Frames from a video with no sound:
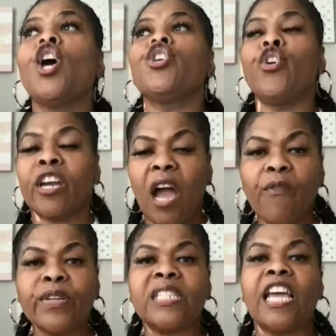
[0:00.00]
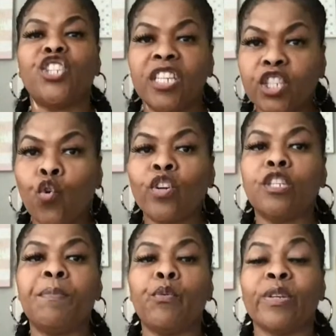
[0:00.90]
your conversation is going
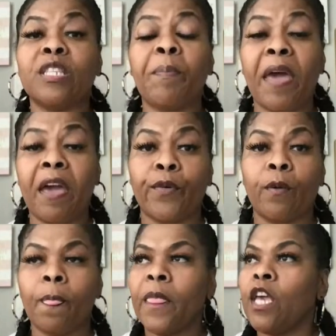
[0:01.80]
to be respectful.